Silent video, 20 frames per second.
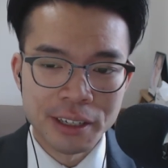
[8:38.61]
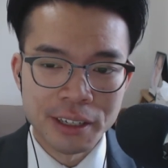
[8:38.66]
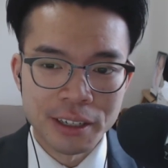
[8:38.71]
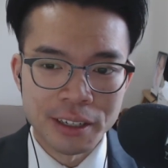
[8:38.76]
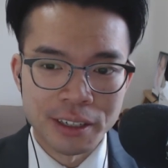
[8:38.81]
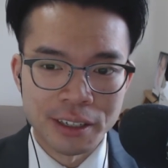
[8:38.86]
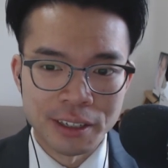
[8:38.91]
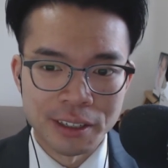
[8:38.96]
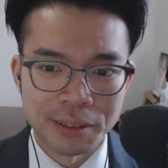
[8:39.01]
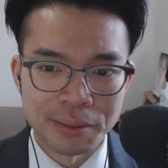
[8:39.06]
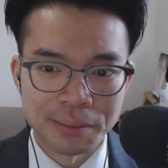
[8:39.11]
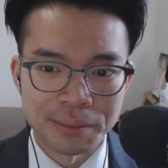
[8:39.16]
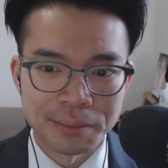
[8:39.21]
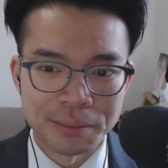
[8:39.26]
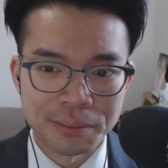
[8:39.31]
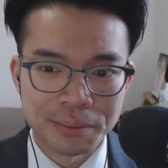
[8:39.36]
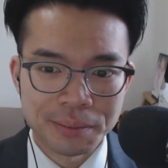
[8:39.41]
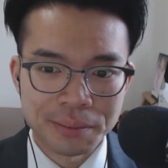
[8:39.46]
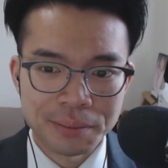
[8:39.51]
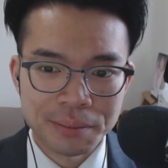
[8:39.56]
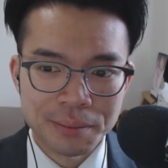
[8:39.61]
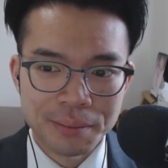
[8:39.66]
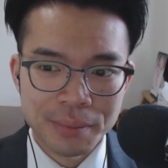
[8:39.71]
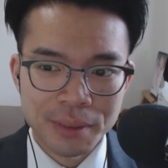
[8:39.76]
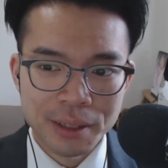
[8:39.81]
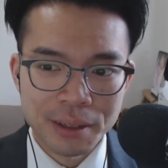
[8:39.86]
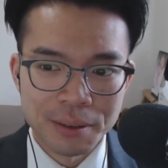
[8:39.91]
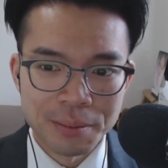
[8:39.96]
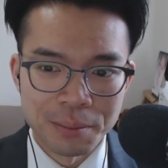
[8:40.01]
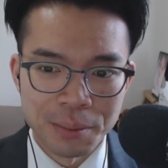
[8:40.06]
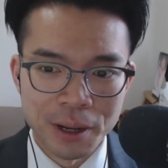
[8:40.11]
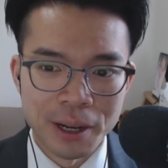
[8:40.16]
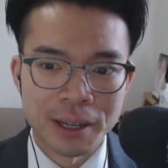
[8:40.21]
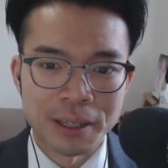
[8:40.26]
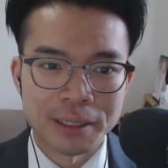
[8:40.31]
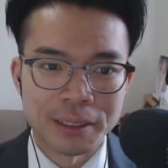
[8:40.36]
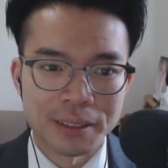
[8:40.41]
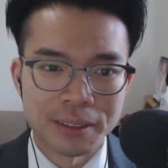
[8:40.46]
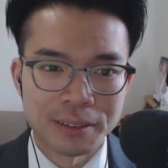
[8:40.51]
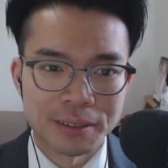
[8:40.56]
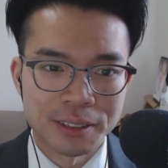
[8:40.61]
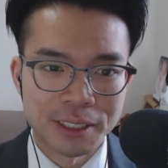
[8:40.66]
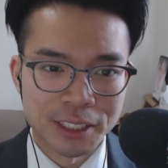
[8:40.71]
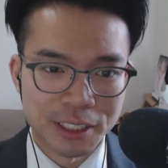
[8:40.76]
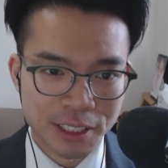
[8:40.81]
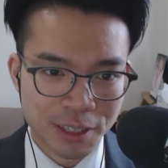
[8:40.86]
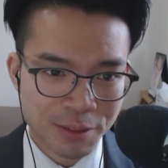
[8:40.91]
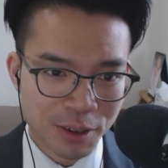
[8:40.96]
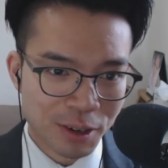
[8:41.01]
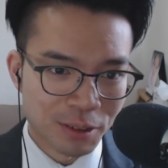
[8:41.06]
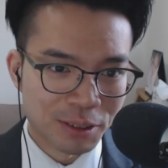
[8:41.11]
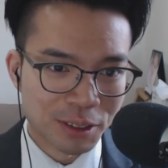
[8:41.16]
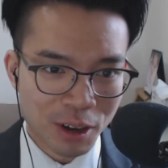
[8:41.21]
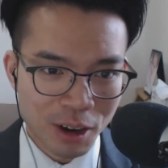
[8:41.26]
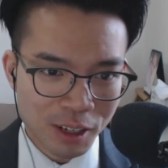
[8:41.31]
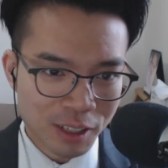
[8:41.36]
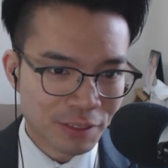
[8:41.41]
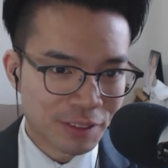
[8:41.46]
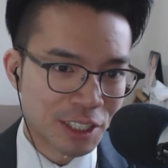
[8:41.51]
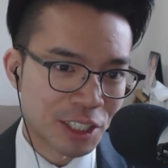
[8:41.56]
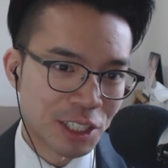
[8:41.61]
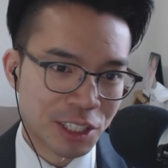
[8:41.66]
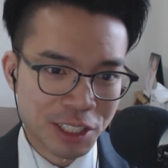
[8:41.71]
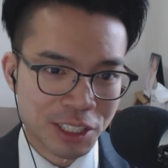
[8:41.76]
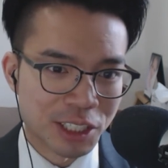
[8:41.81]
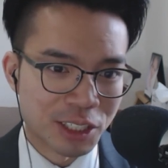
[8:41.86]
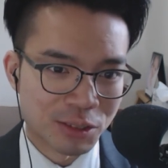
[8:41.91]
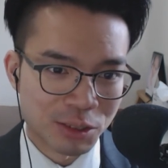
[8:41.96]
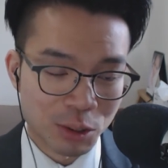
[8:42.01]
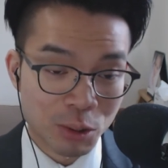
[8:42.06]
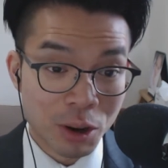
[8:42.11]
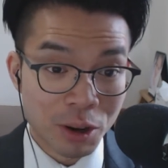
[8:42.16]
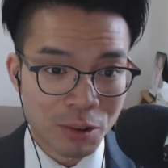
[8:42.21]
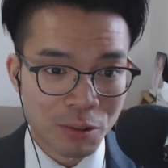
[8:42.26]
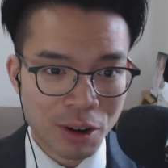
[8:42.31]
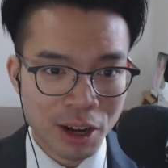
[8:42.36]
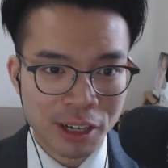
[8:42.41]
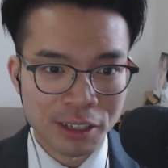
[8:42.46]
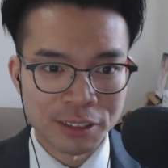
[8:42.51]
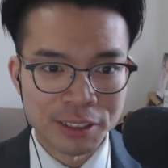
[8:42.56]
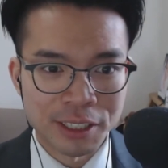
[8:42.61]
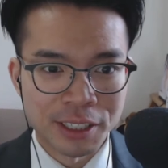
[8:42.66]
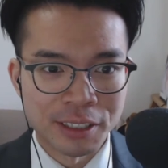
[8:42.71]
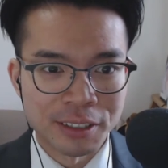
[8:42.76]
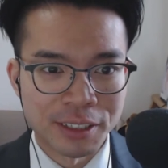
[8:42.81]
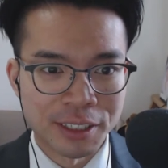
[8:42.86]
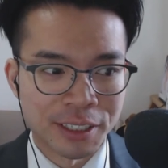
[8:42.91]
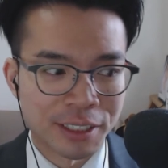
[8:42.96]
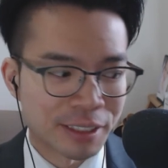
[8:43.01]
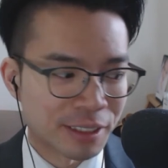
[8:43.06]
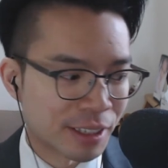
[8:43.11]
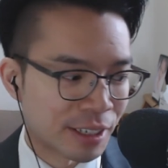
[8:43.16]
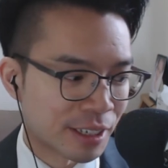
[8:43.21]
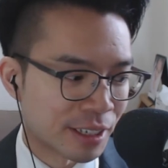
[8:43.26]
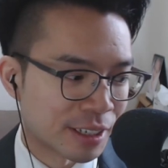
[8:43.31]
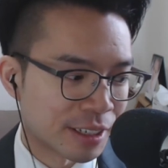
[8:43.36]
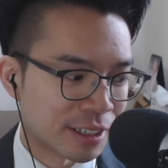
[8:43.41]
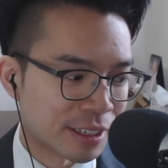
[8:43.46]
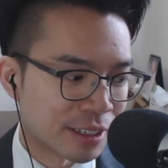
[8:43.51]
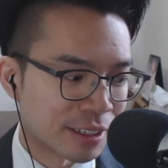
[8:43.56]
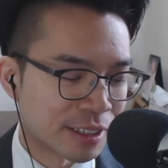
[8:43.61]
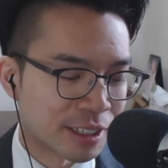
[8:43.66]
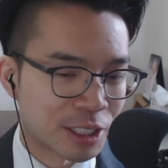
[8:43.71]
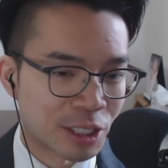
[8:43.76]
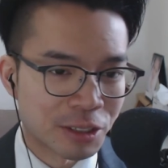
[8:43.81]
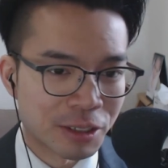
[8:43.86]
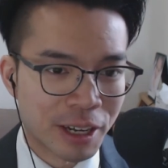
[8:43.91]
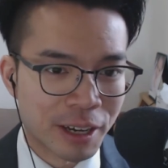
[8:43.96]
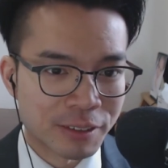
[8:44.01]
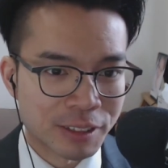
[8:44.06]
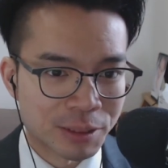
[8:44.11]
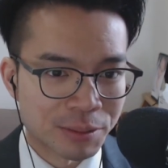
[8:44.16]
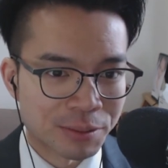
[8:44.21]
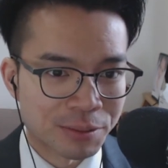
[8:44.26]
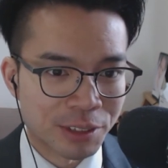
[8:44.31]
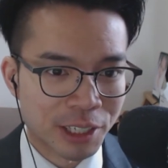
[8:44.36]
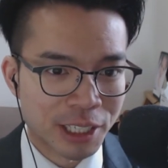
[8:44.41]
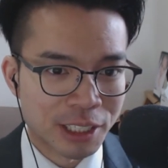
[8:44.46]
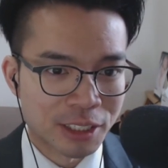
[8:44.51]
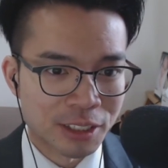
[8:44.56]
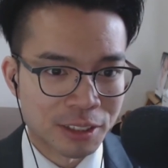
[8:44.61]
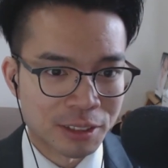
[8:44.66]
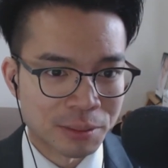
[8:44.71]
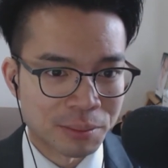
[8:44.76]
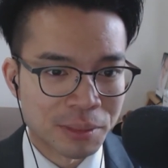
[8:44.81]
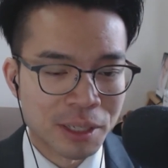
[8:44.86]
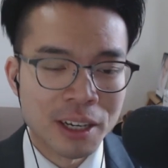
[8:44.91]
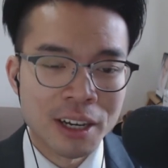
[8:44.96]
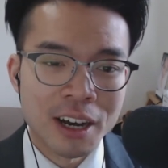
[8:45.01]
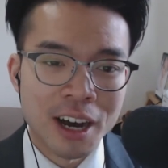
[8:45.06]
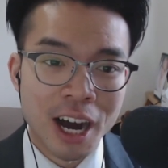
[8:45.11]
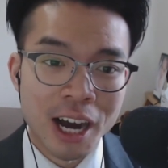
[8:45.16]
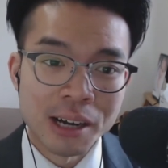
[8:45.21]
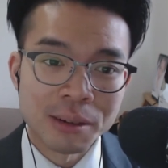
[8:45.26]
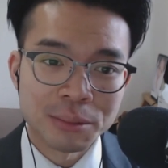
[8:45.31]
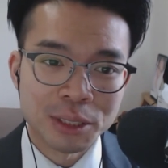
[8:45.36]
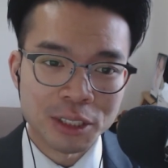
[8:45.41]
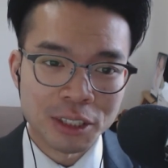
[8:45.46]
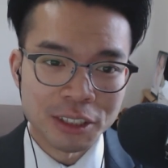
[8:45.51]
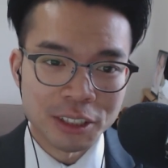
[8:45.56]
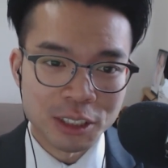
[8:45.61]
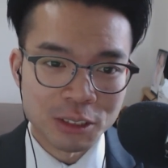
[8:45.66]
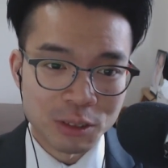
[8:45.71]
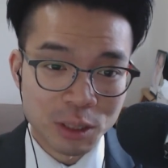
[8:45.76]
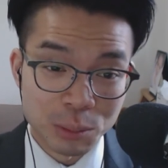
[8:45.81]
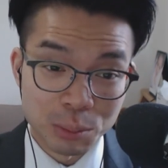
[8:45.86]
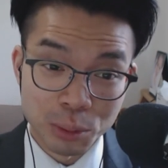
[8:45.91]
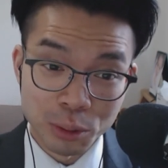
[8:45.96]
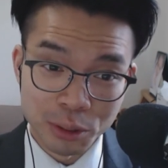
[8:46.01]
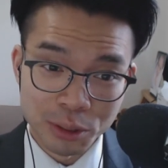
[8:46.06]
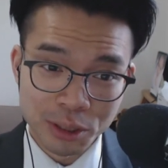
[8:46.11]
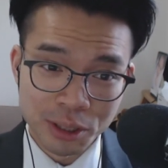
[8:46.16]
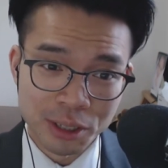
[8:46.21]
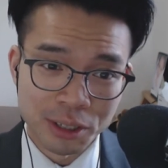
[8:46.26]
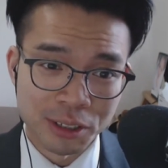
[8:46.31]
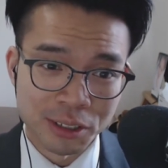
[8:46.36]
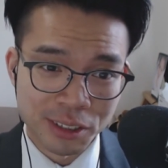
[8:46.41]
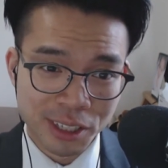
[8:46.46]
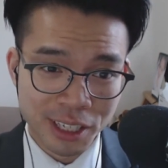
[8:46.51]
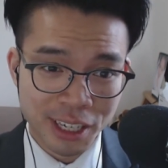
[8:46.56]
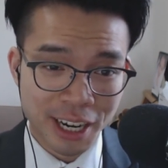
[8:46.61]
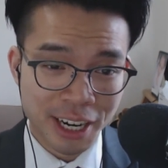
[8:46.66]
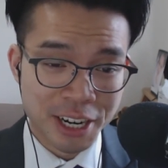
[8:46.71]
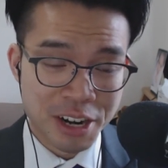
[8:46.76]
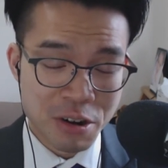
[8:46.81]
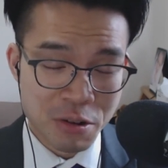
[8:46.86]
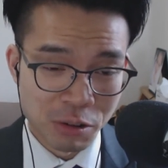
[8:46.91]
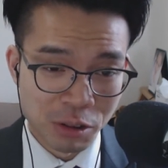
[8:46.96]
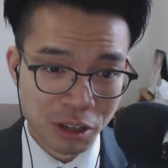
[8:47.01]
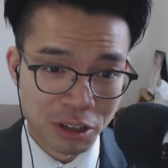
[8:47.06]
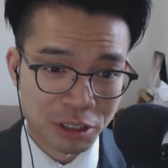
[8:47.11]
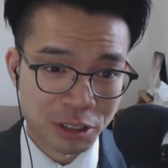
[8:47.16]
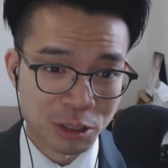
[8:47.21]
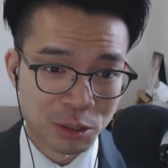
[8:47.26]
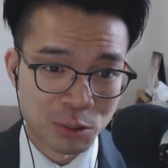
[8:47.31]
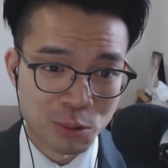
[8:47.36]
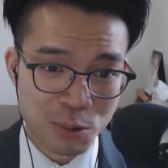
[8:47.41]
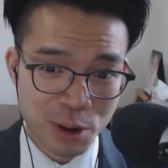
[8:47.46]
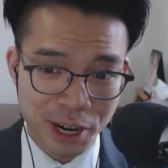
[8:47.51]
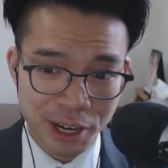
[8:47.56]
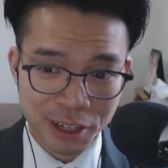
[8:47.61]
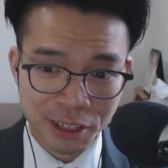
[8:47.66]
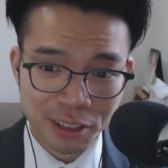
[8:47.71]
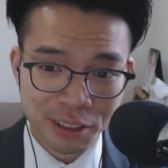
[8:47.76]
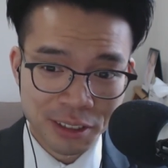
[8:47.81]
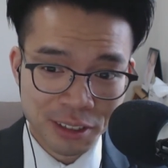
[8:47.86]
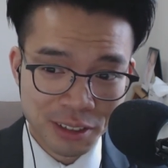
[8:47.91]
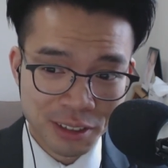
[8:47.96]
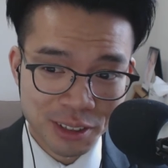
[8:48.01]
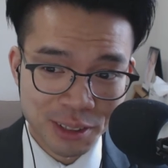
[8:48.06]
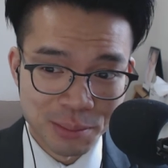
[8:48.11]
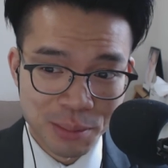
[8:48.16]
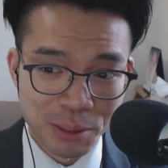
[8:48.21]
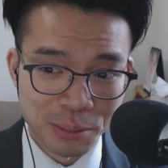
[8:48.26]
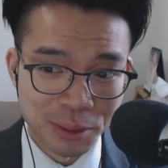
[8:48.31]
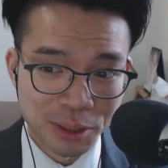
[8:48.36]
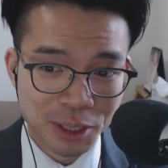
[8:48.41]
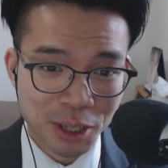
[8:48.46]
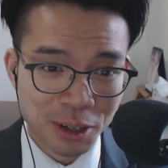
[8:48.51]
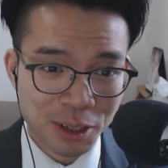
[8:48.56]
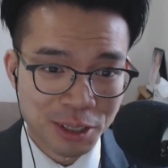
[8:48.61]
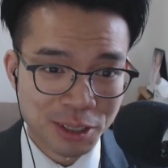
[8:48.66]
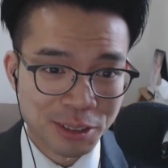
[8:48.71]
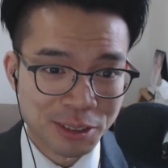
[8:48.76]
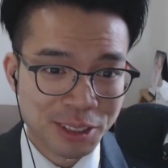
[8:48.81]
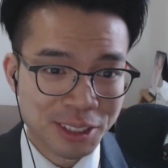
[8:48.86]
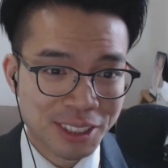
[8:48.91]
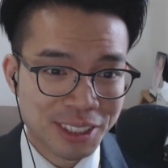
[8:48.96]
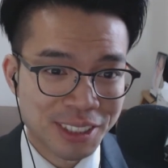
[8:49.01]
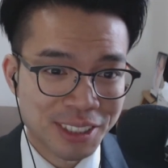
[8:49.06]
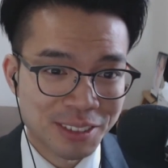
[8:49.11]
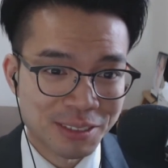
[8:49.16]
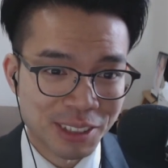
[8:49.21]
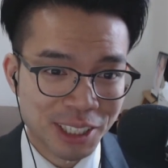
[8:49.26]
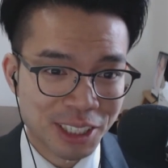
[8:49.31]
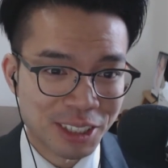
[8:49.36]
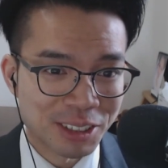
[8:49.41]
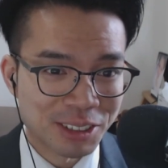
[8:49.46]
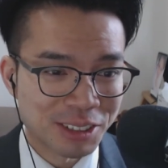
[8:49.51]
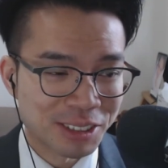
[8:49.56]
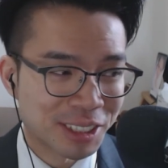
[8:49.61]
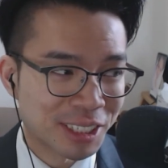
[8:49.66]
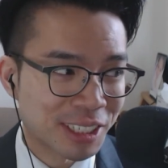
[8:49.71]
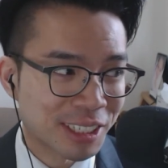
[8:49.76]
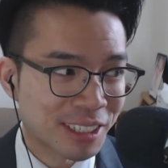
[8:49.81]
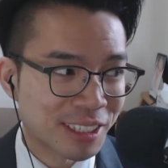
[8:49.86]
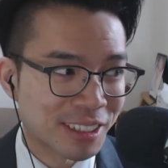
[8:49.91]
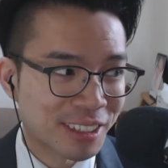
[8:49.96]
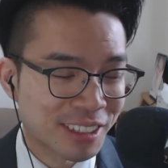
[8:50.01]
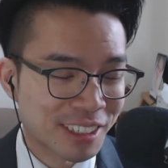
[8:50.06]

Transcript: But since I've owned all of these jeans for quite a while now, like they should have some fades on them. I am sorry to report though that I no longer wear the Momotaros regularly,